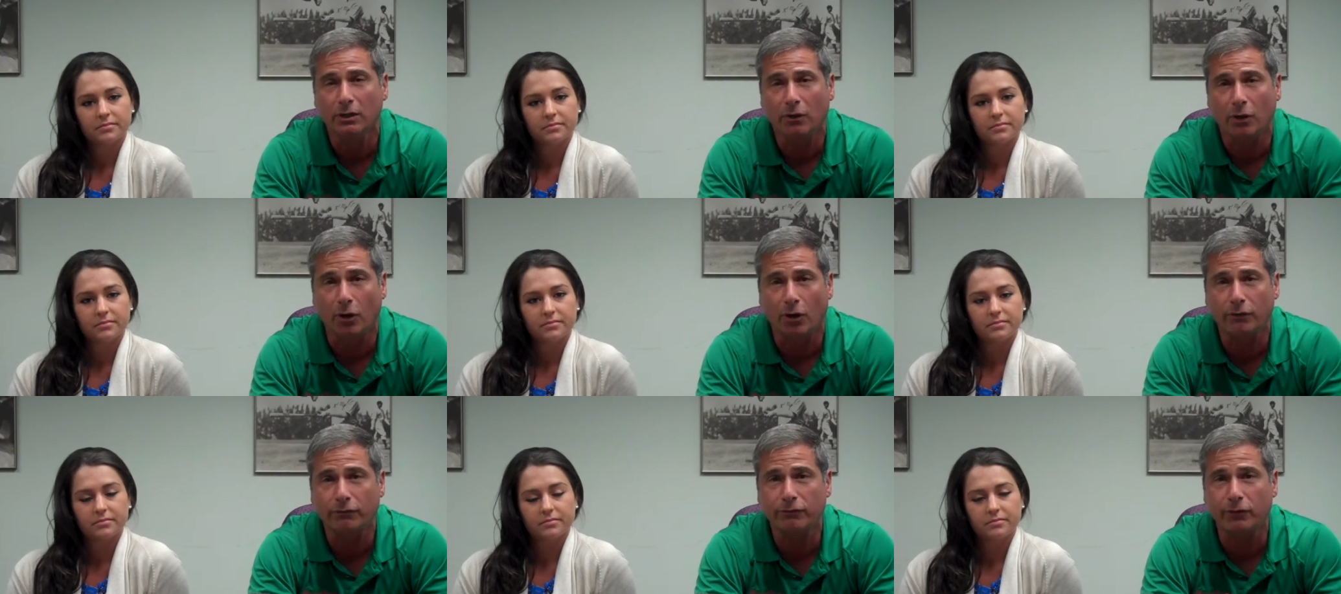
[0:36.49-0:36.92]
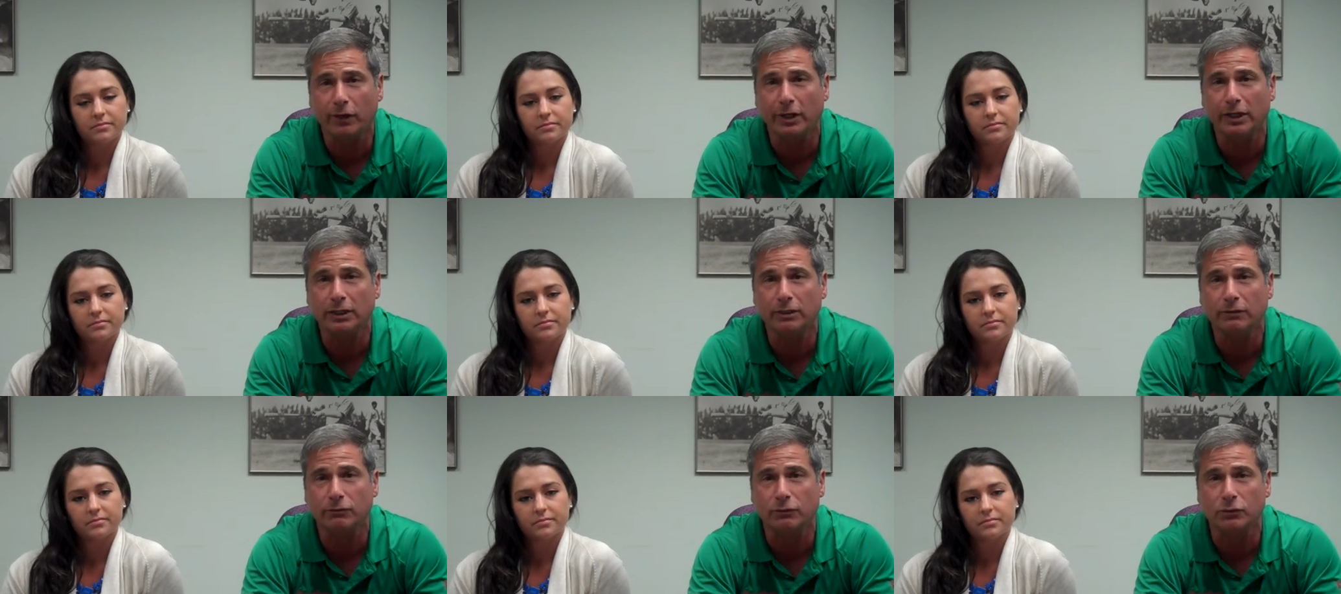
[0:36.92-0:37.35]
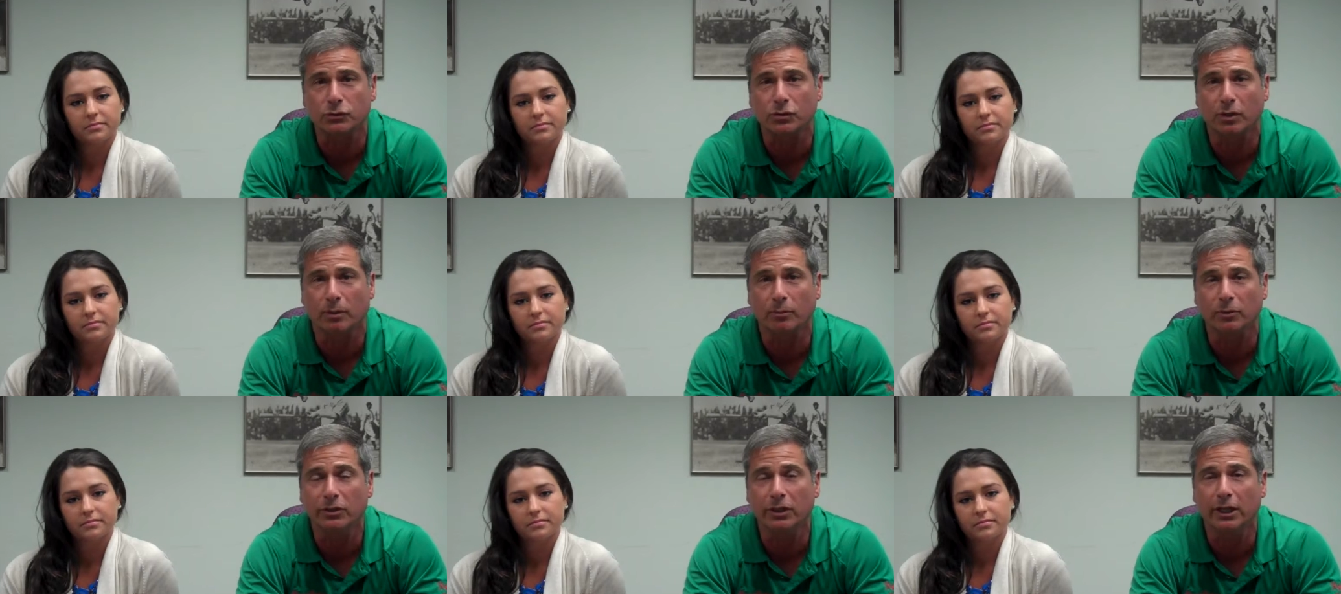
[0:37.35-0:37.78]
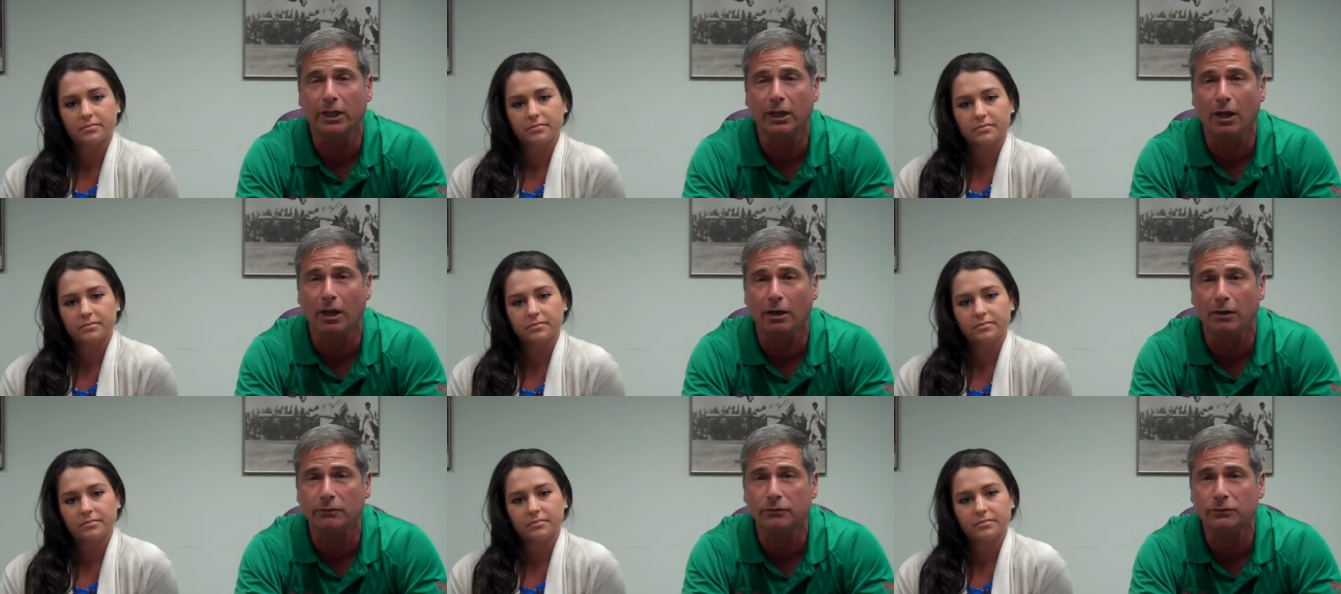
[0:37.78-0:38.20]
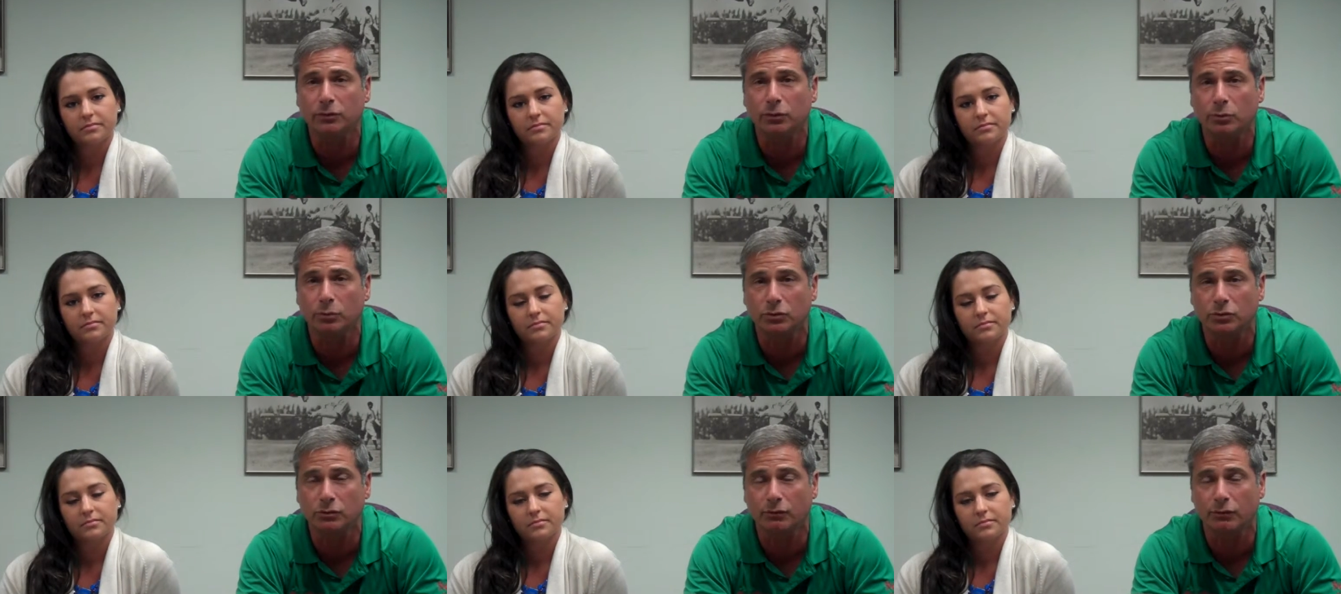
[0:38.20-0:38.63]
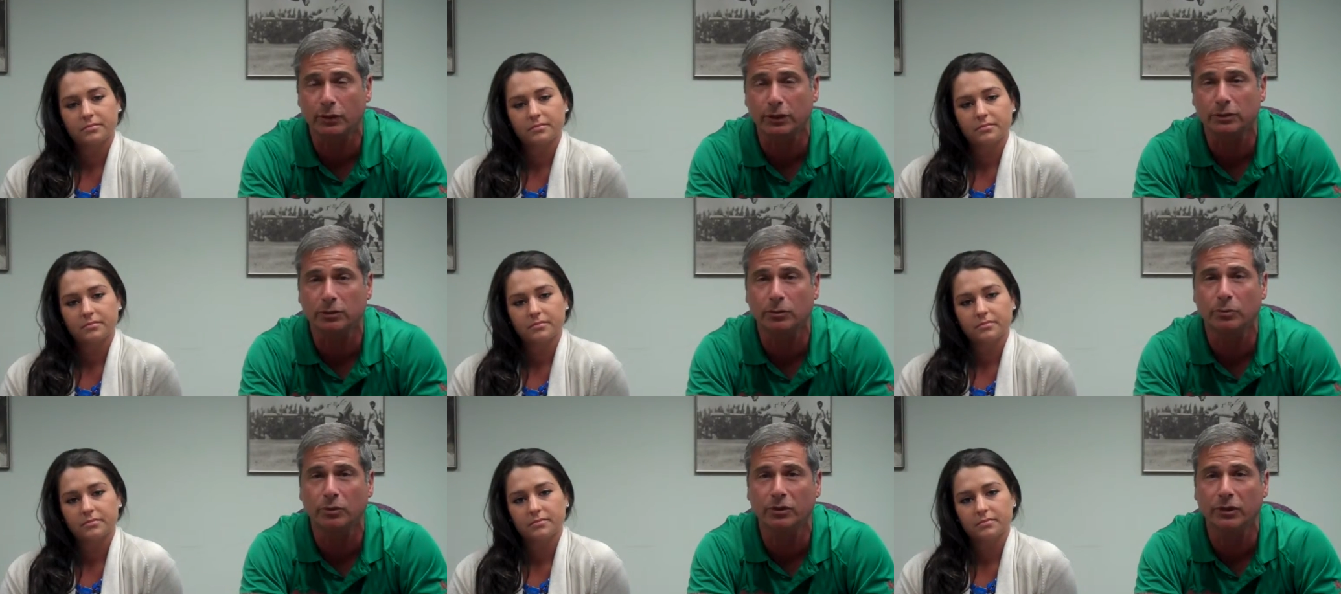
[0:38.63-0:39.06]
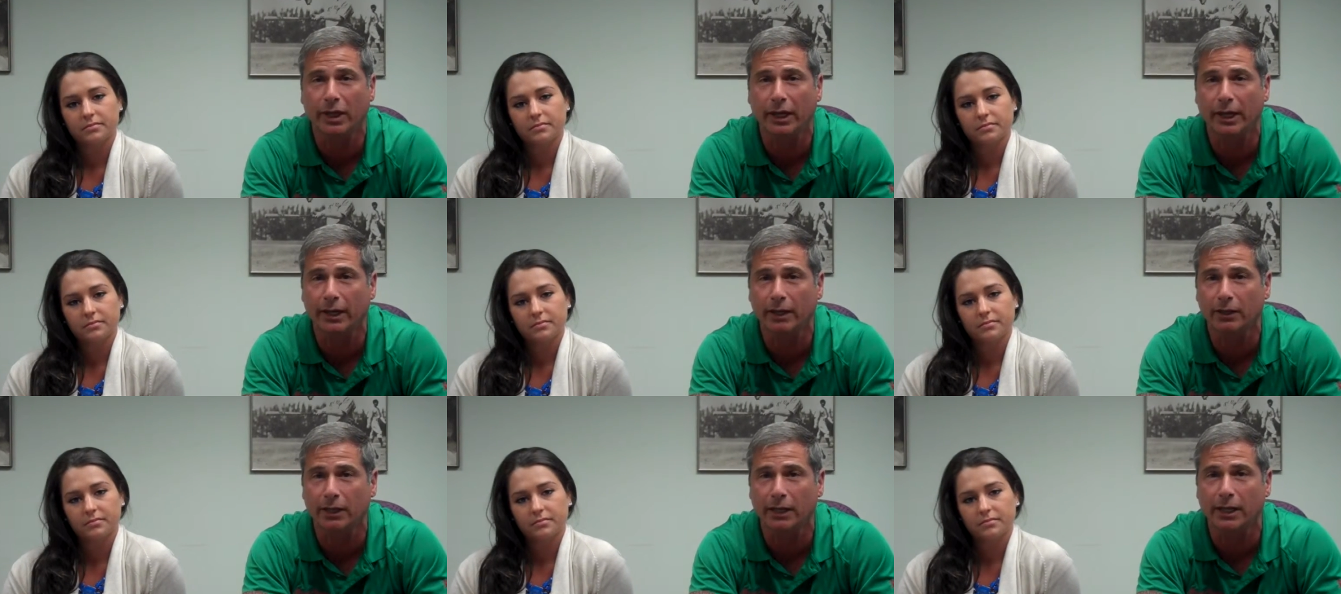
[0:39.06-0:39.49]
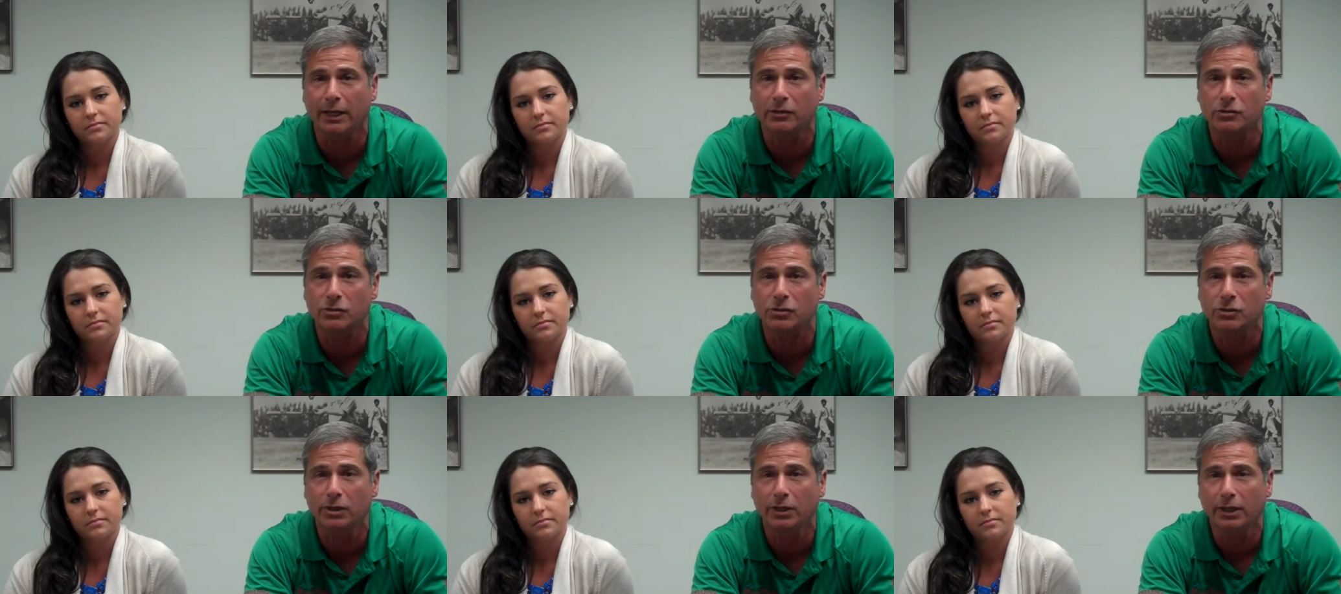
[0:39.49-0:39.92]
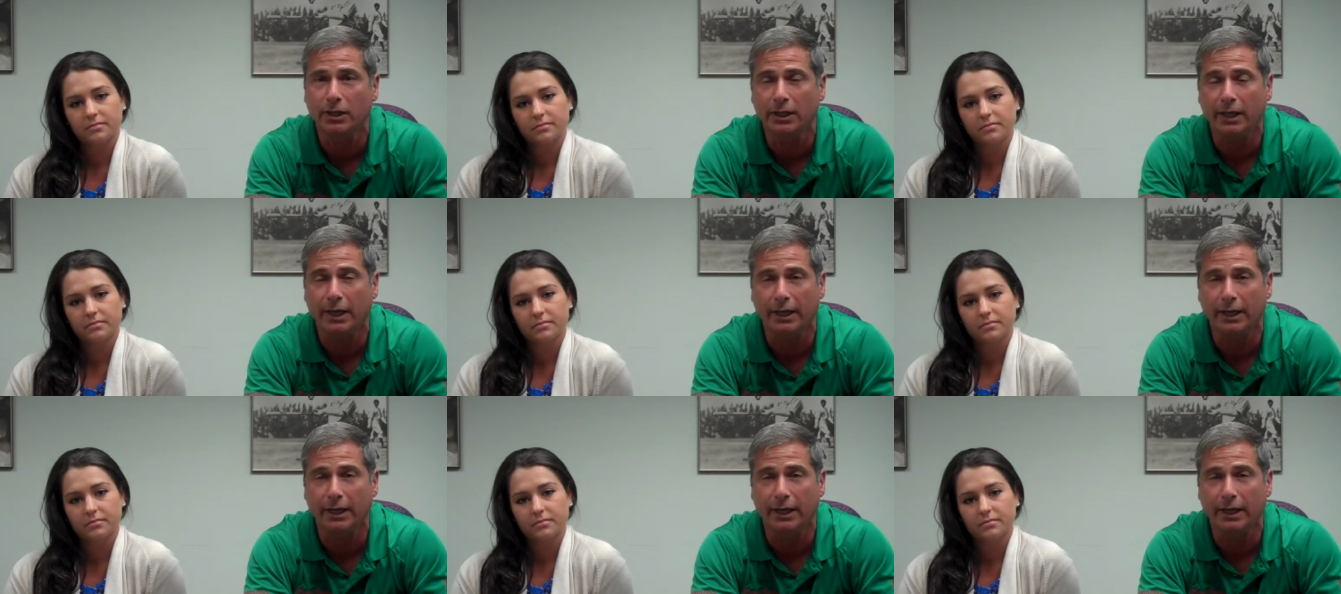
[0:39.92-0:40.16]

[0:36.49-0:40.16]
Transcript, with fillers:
Speaker 1: all fighting for someone they loved who was afflicted with ALS